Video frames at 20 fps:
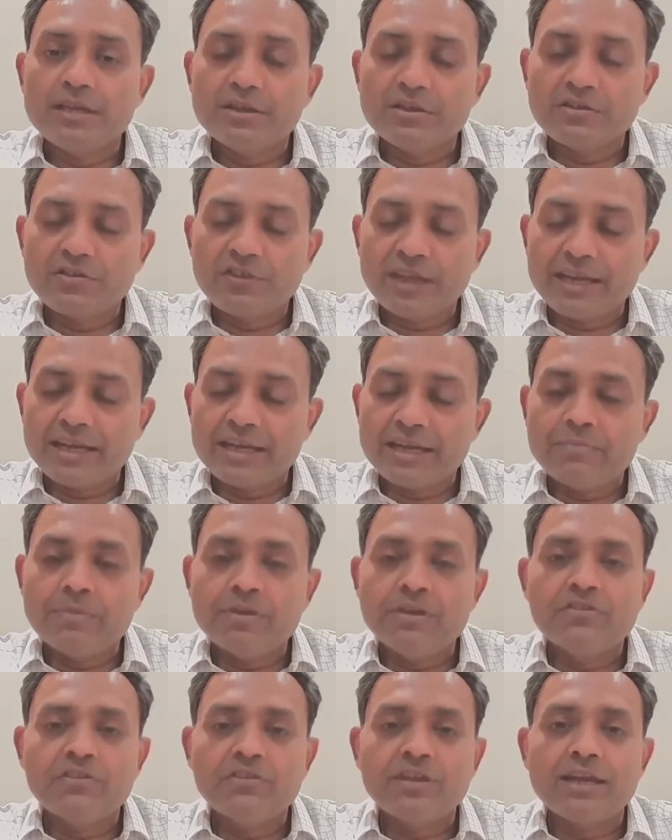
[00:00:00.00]
weaker
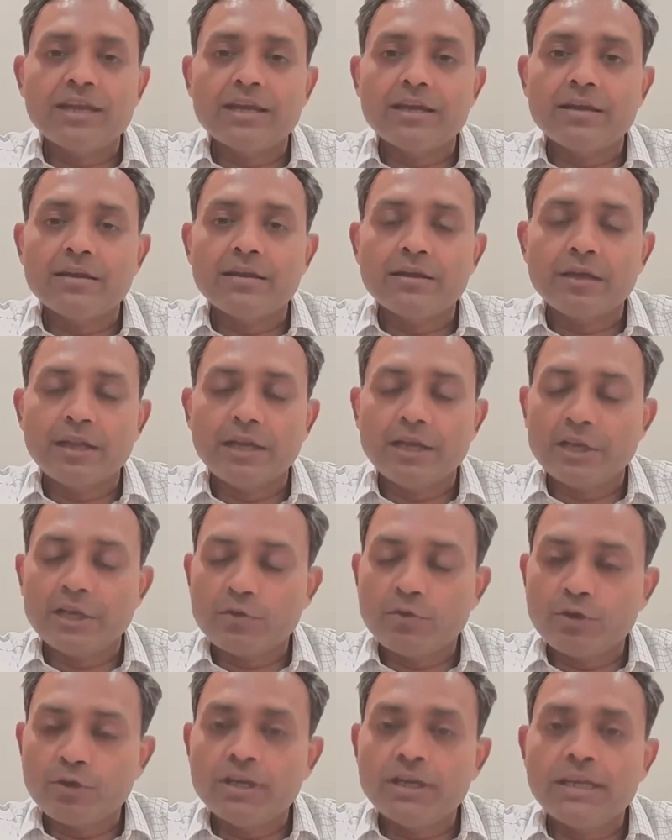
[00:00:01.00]
sentiments and
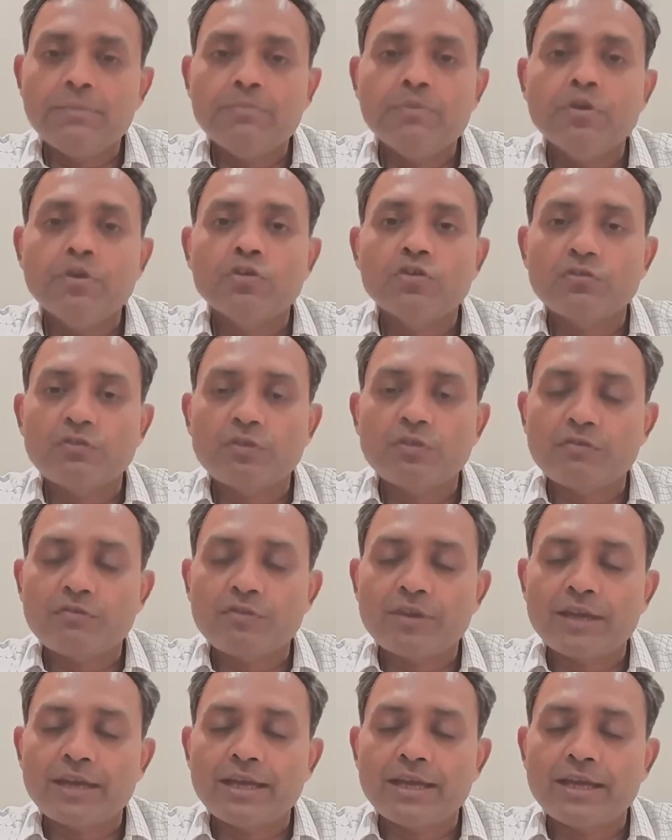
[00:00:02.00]
liquidity because of
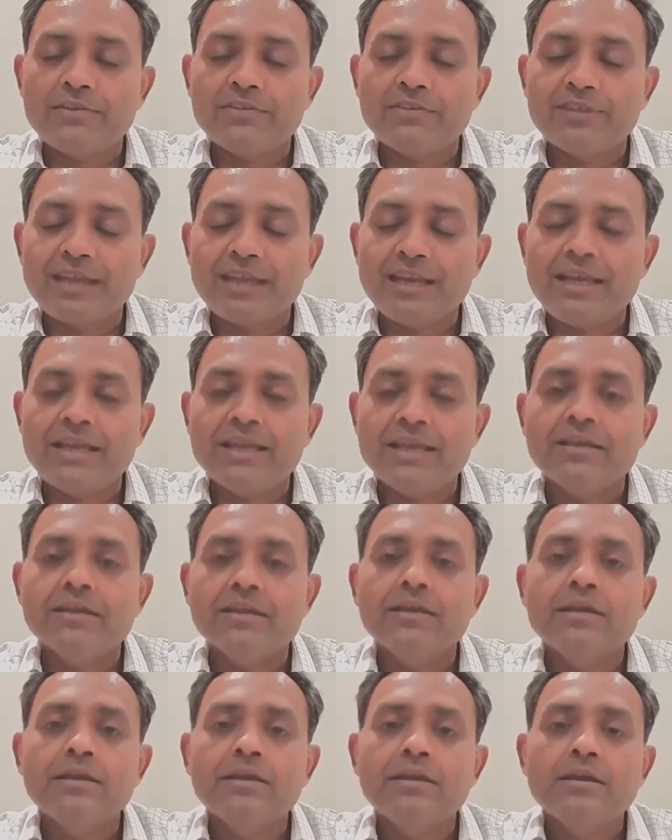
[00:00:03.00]
FII
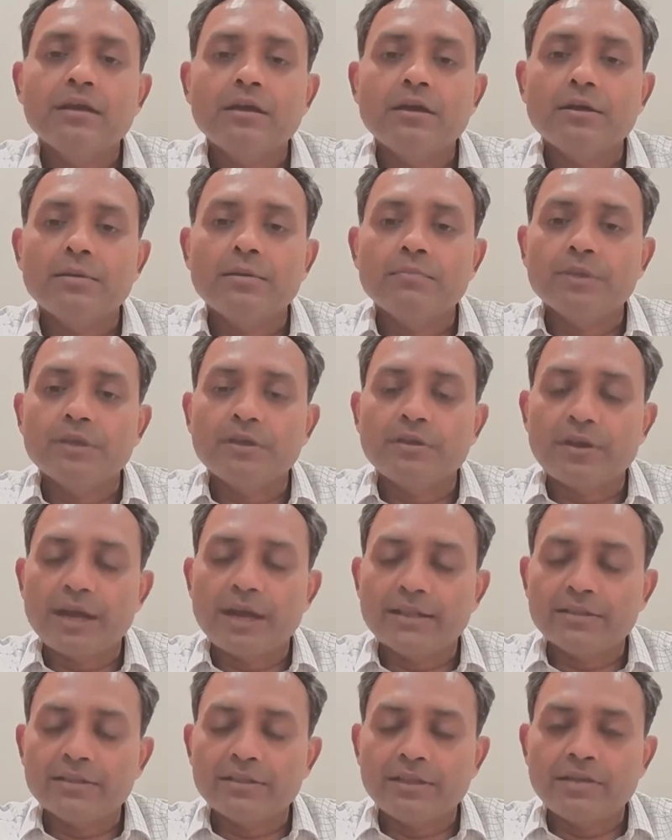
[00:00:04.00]
selling
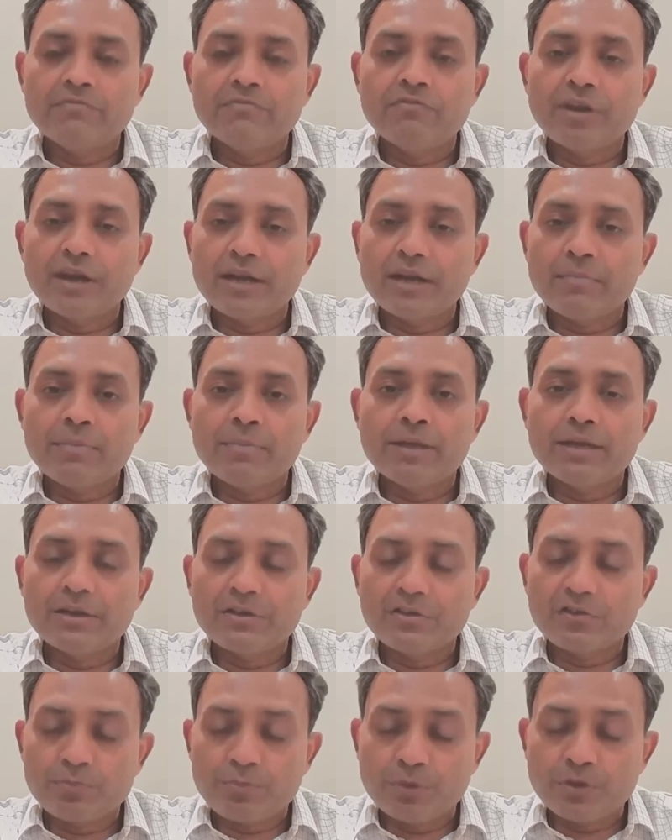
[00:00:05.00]
rather than
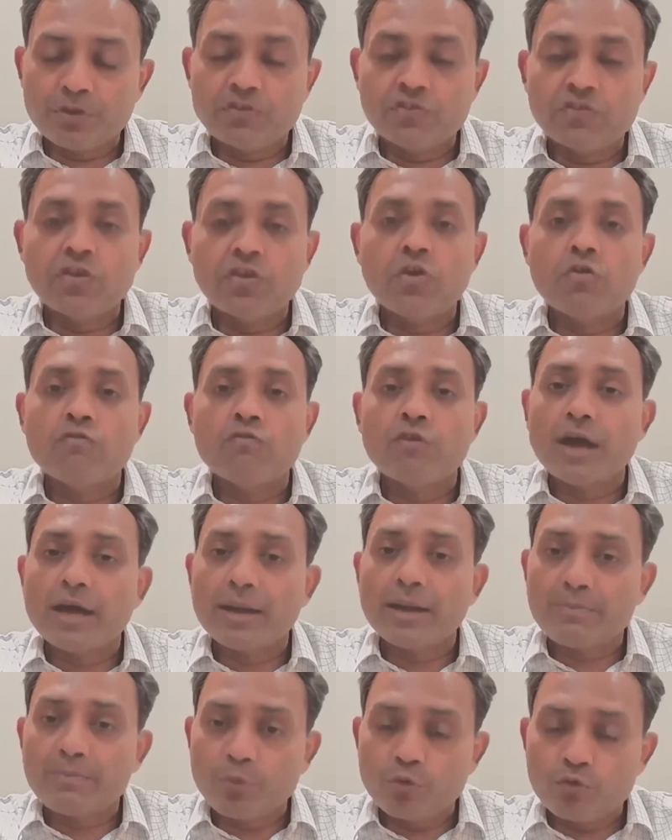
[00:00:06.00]
fundamentals per se of
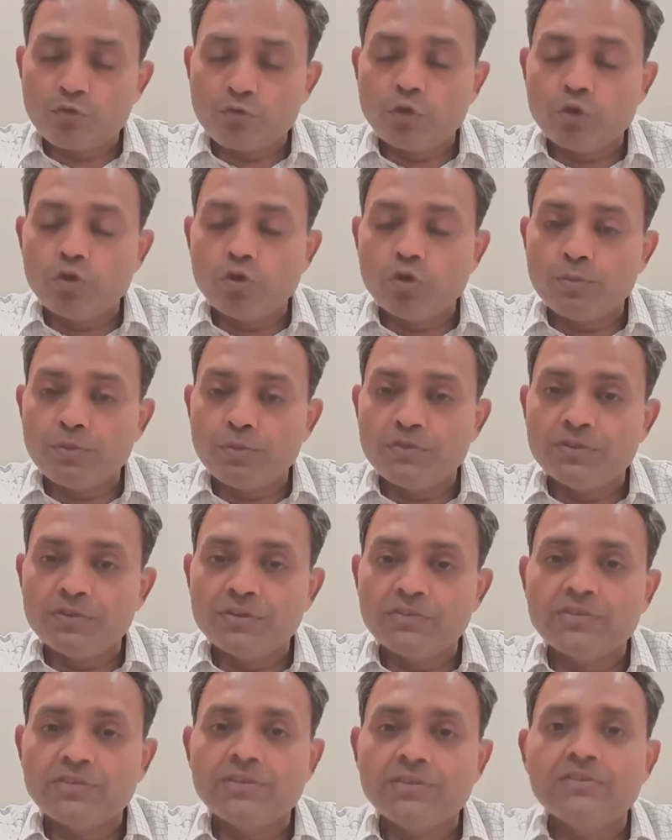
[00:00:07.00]
our portfolio
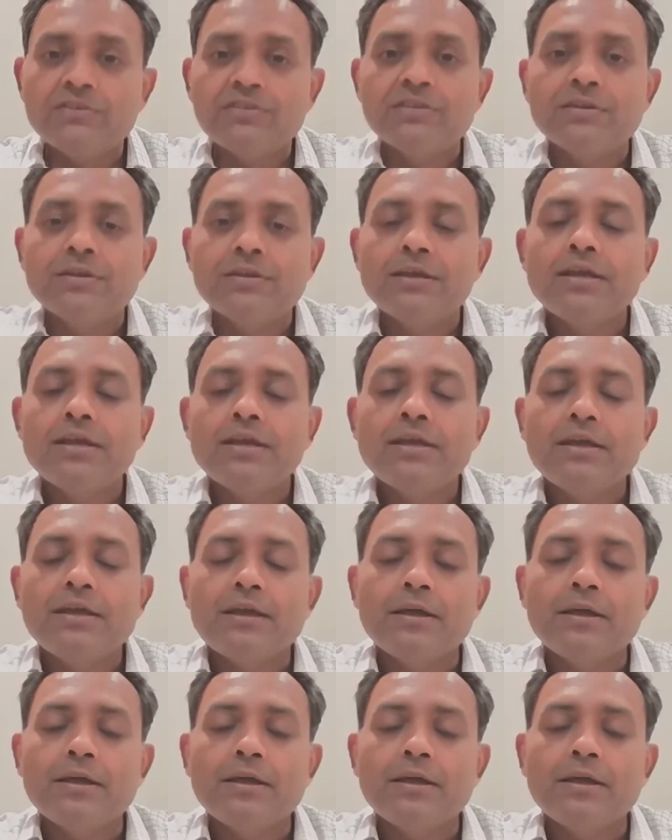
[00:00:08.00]
businesses.